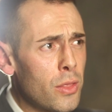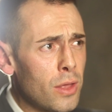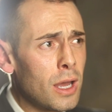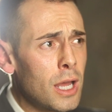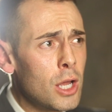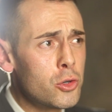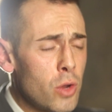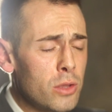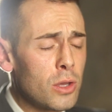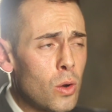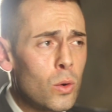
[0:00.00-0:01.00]
weather
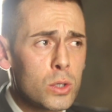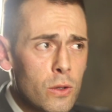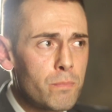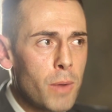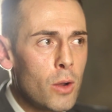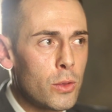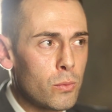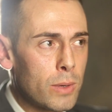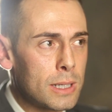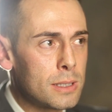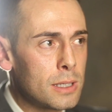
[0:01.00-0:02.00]
during the course of
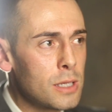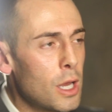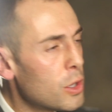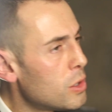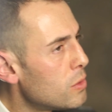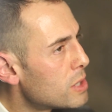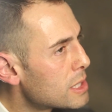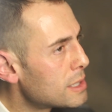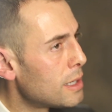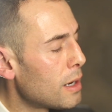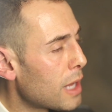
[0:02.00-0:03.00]
both winters, you
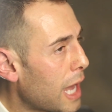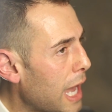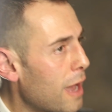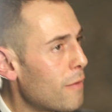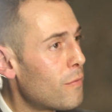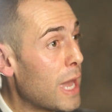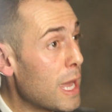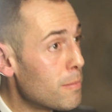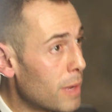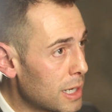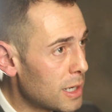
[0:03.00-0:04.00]
still have
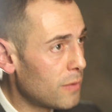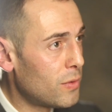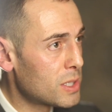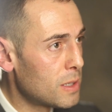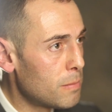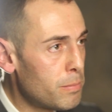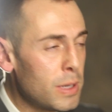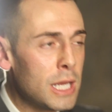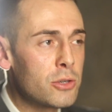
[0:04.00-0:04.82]
a magnificent